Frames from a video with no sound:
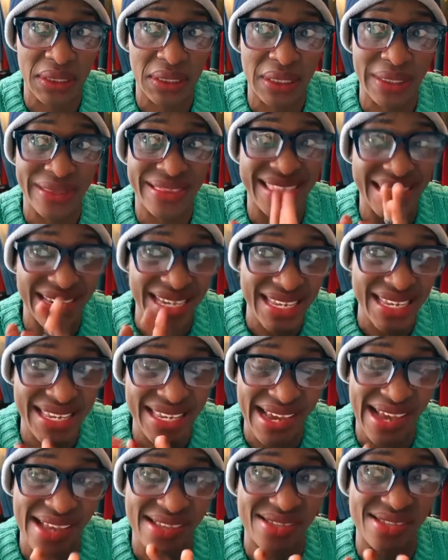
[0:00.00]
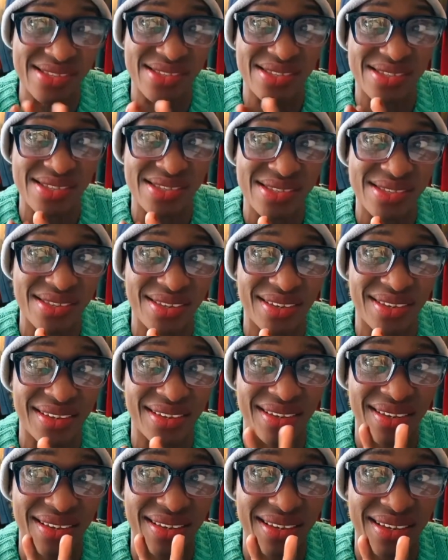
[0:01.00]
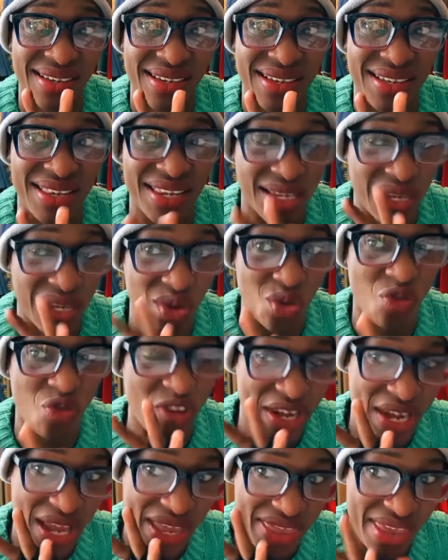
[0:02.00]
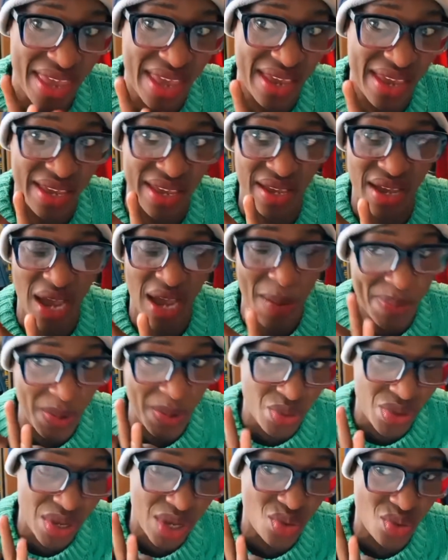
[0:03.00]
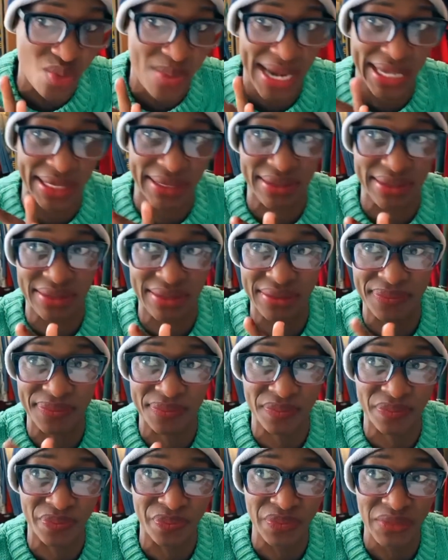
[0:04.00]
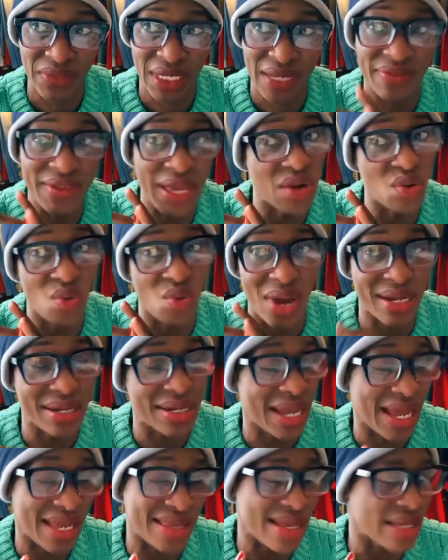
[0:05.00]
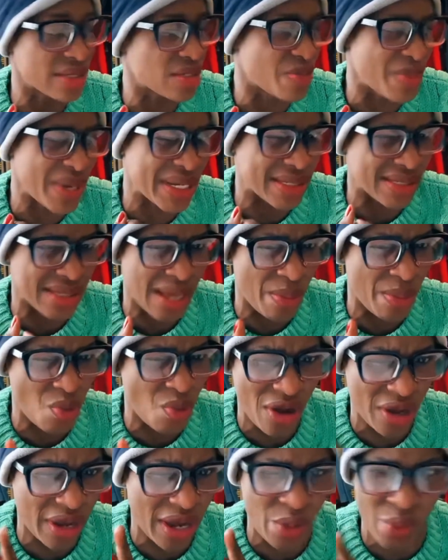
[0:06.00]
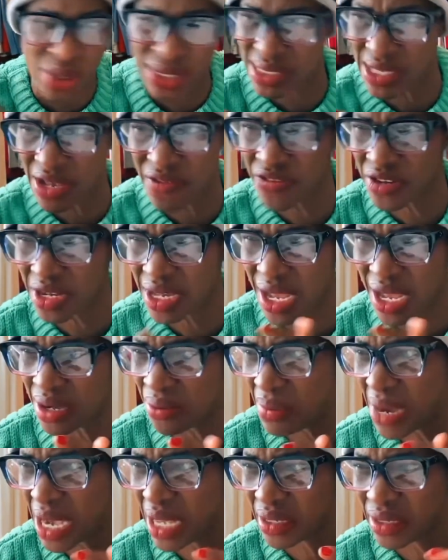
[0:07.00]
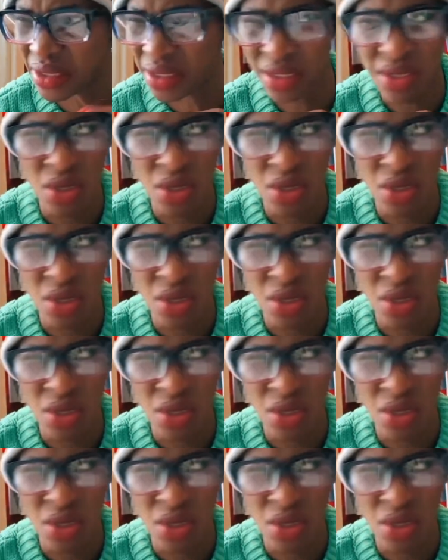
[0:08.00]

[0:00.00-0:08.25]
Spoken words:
3 years nikikufa na nyege hapa Ujerumani. Then one day I just met some West African man who